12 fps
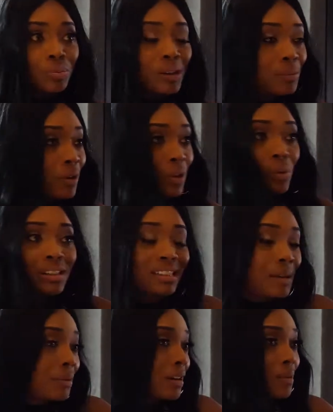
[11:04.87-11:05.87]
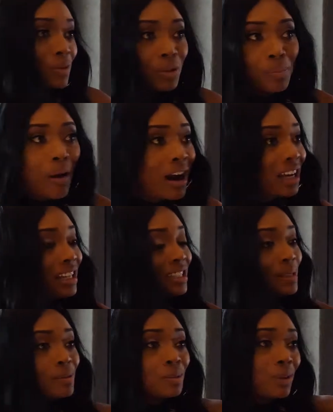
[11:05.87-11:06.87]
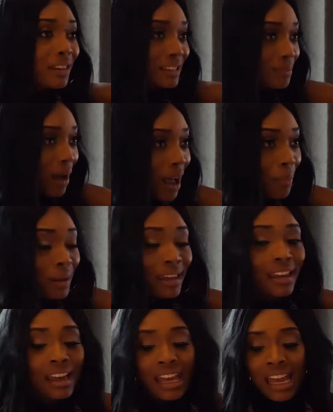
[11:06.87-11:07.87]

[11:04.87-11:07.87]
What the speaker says: big brother wasn't able to come to the party because he was with his mommy,